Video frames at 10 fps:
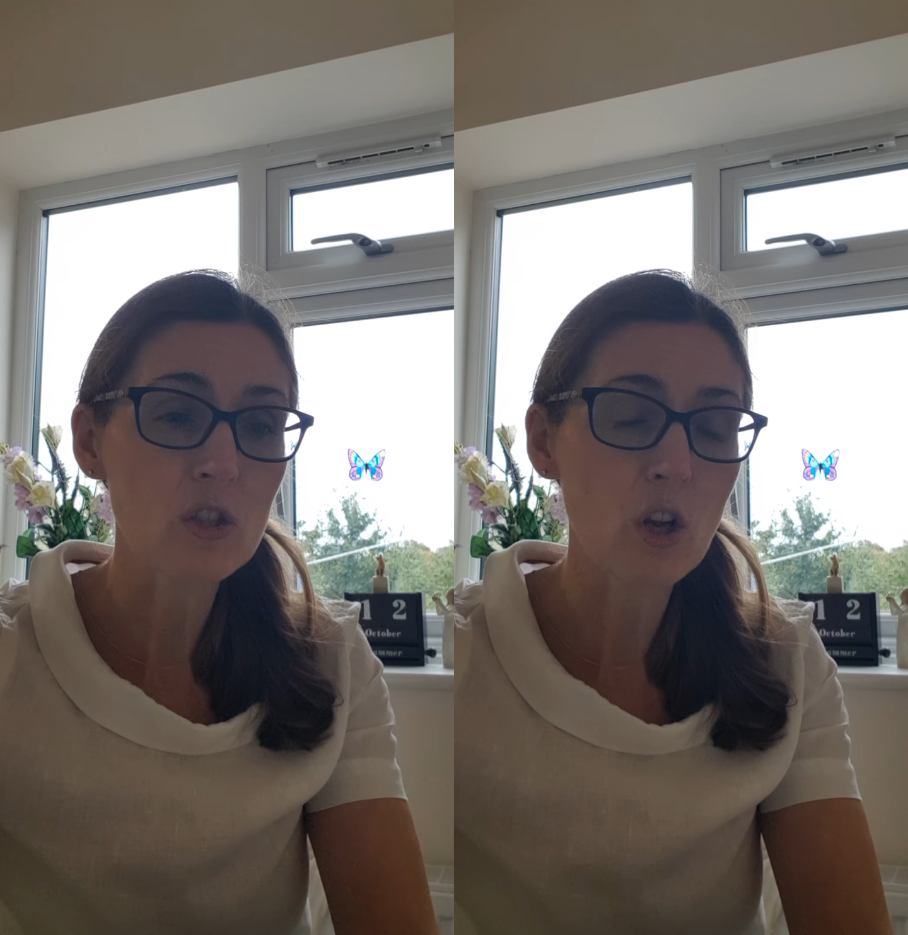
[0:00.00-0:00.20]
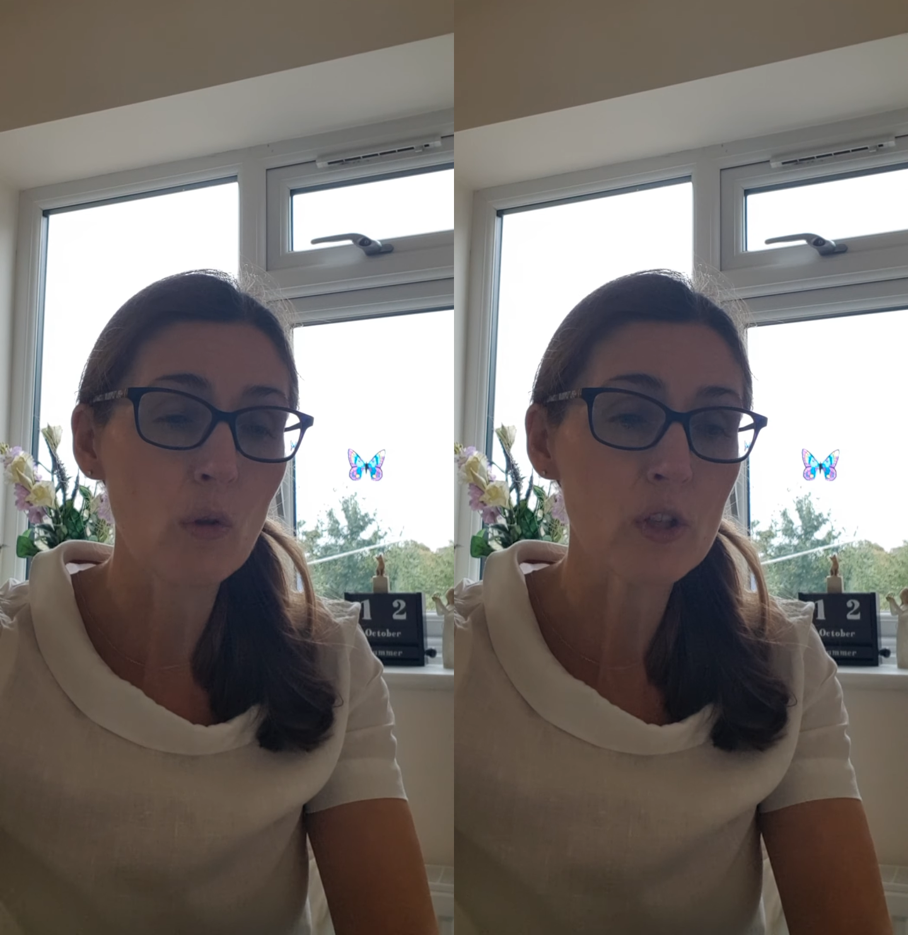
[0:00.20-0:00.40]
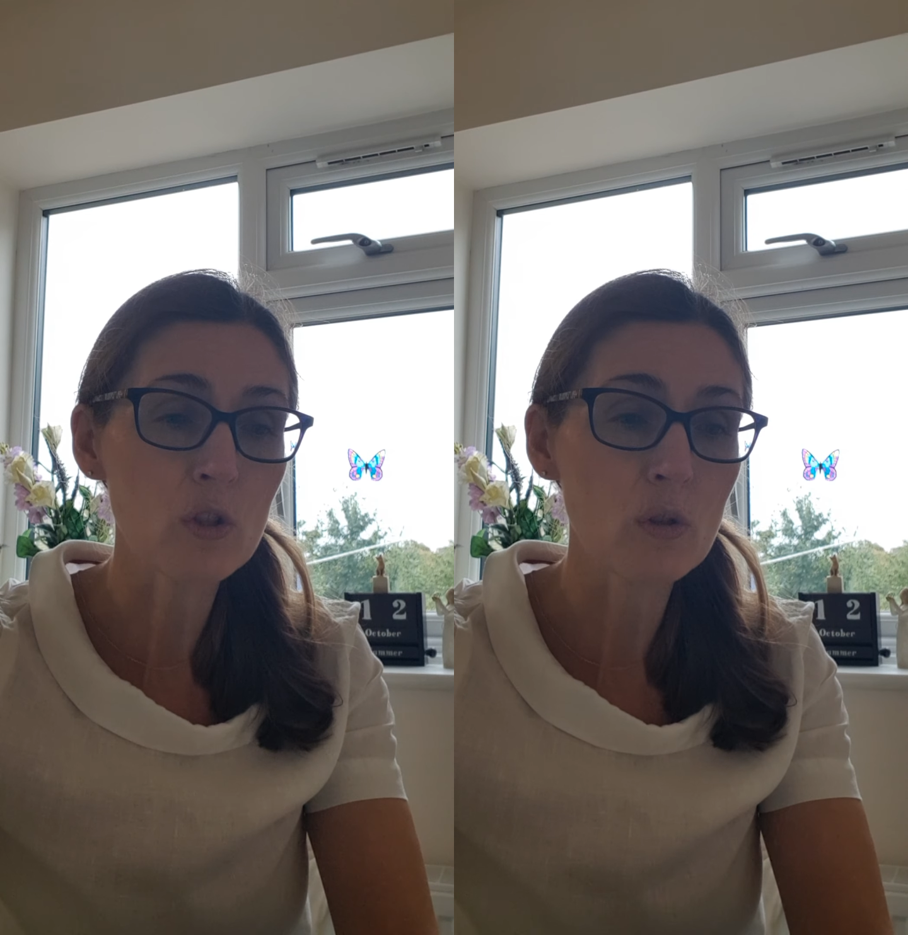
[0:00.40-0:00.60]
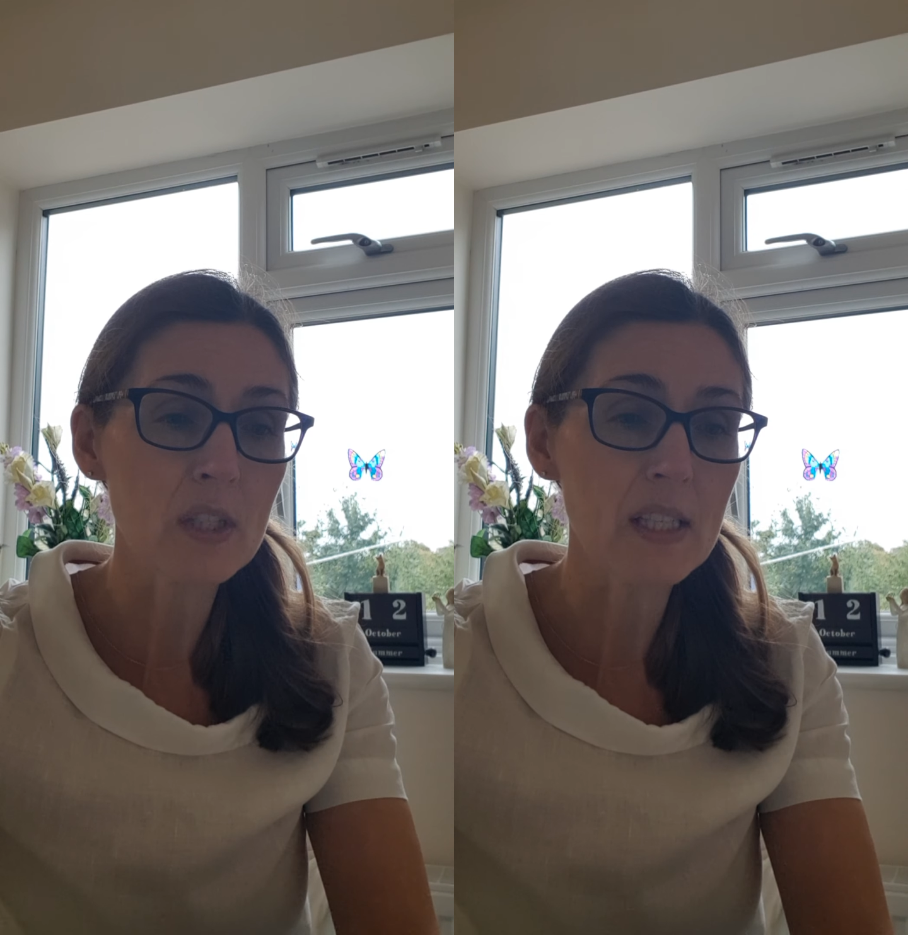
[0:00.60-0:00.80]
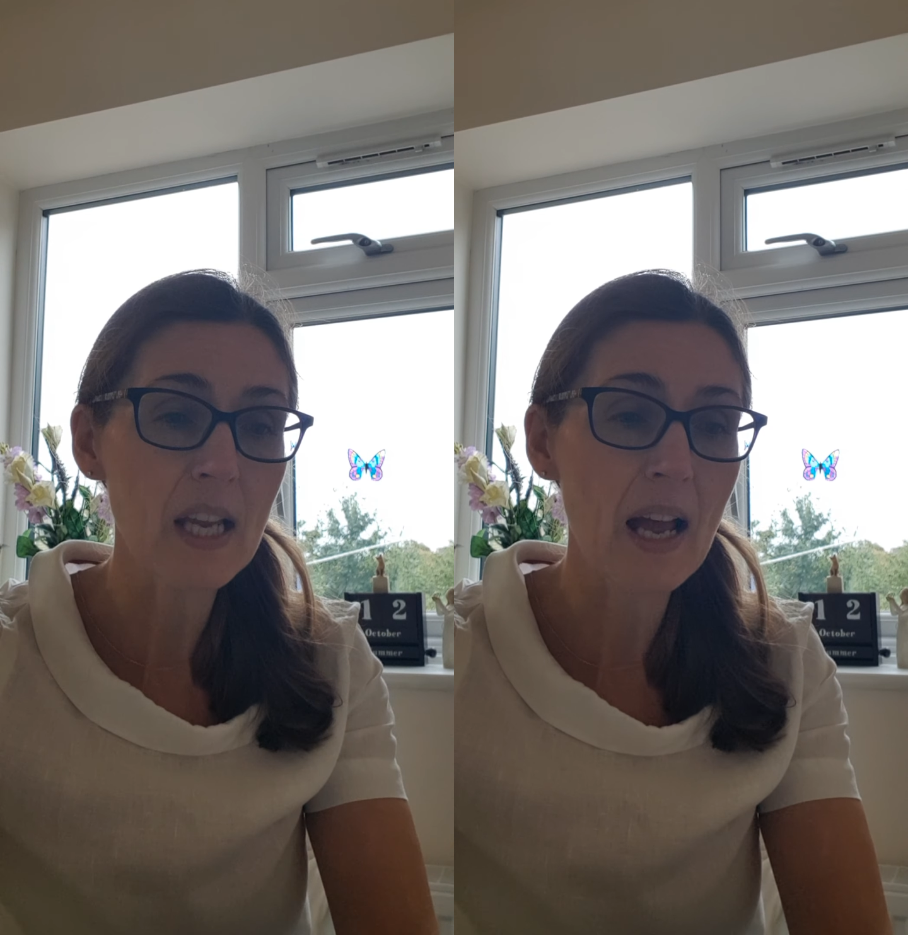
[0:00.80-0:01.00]
told the
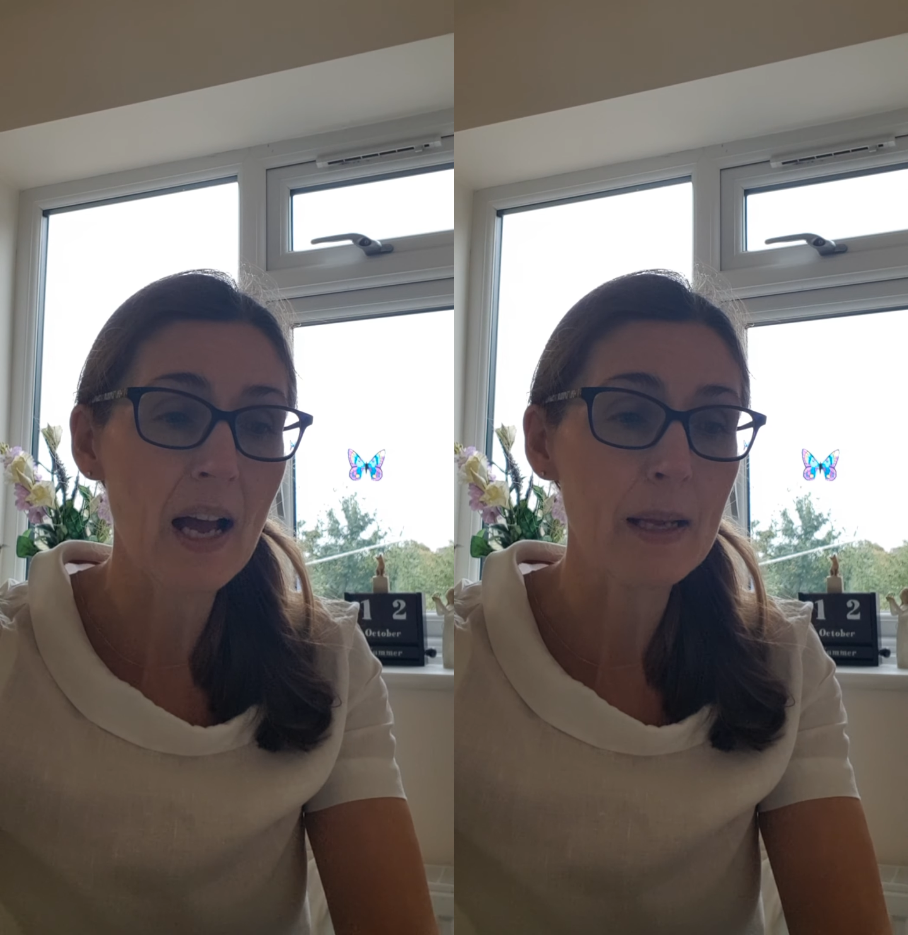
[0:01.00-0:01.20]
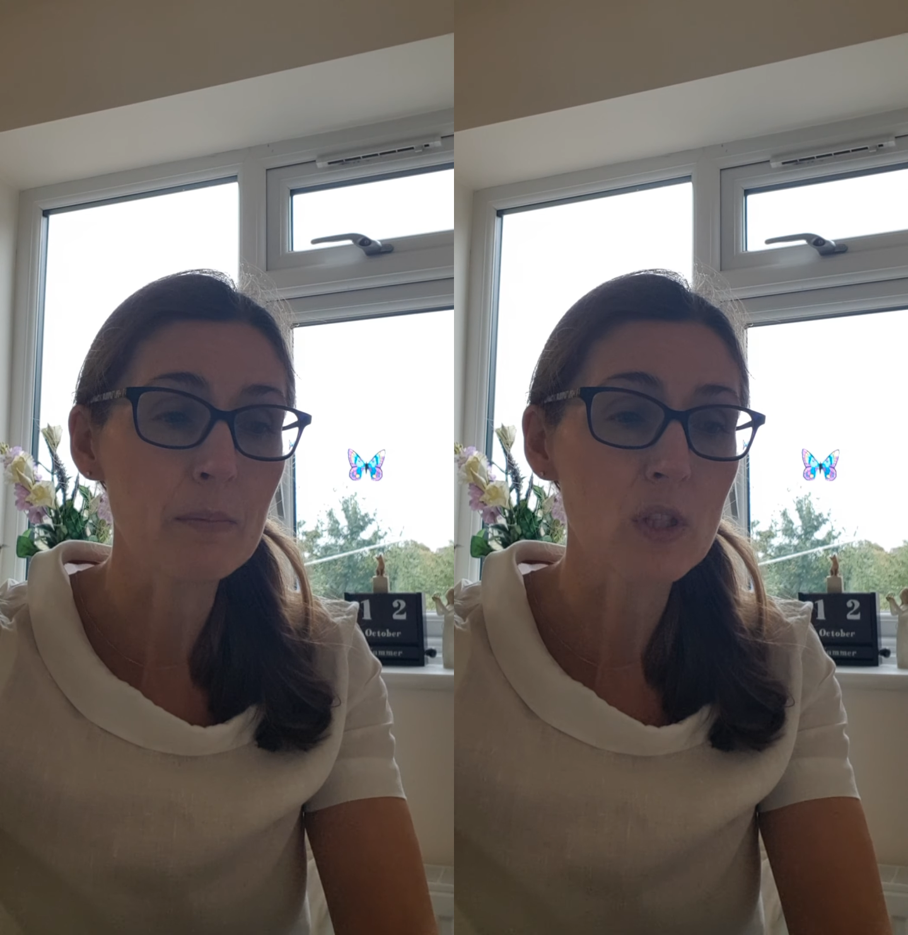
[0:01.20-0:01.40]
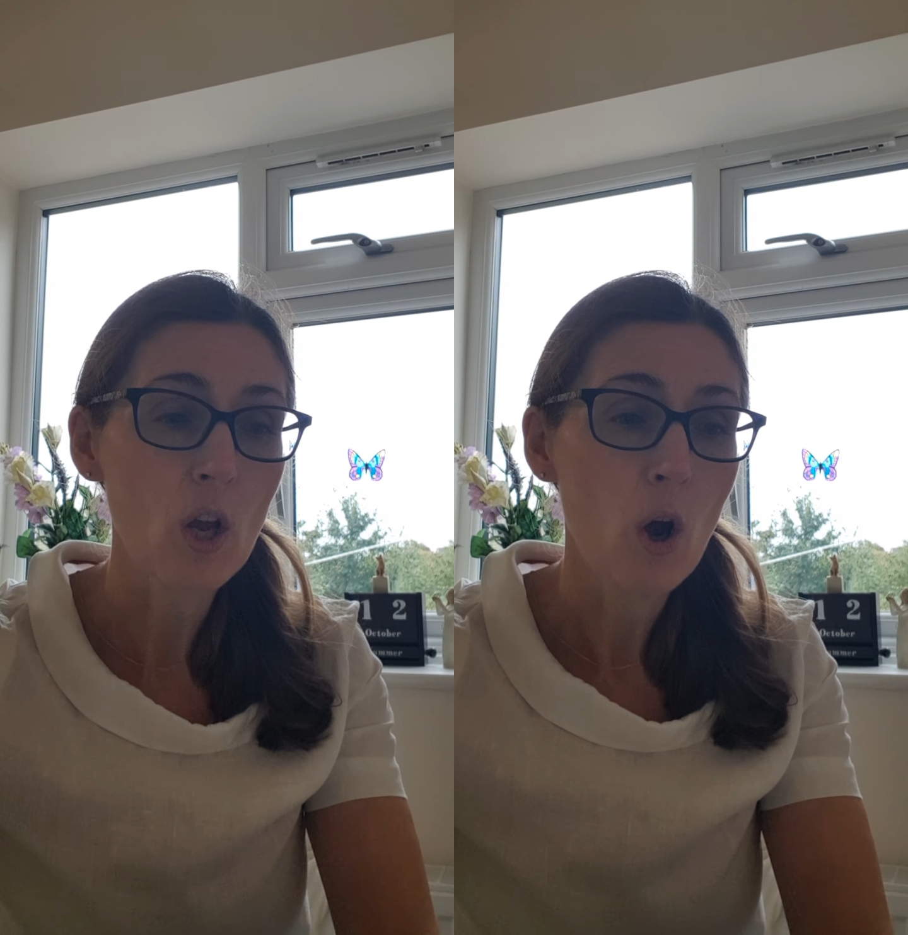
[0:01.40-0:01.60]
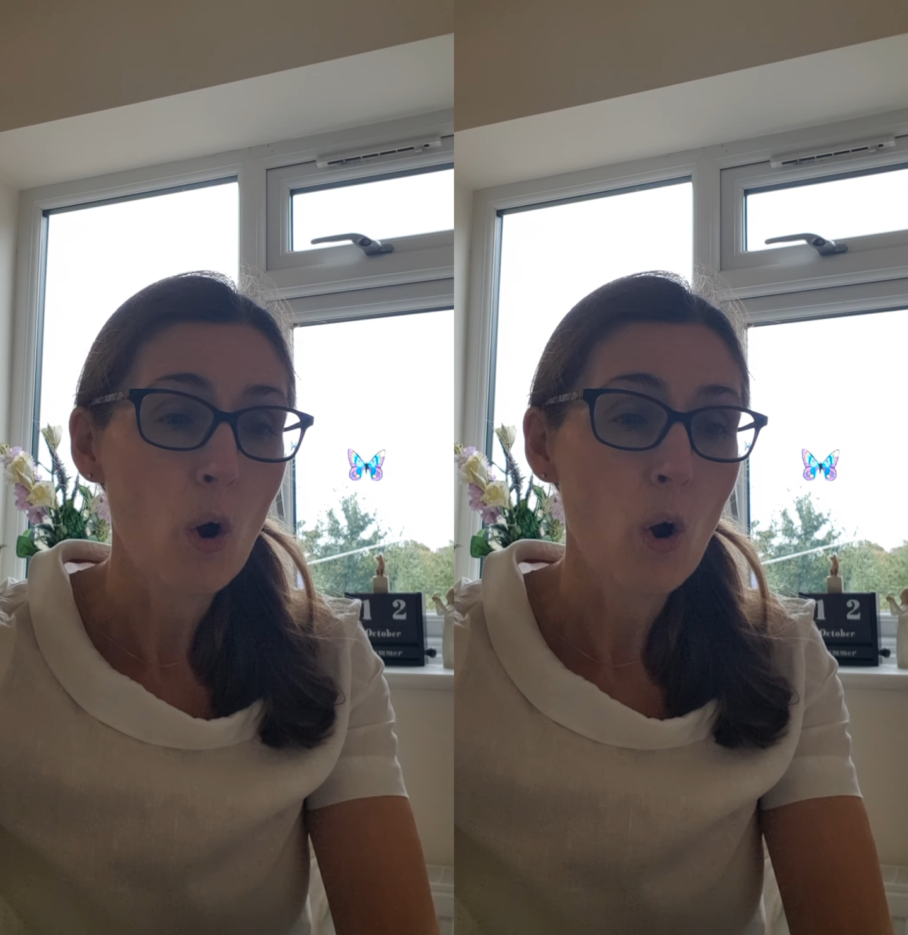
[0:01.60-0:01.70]
Sunday Times,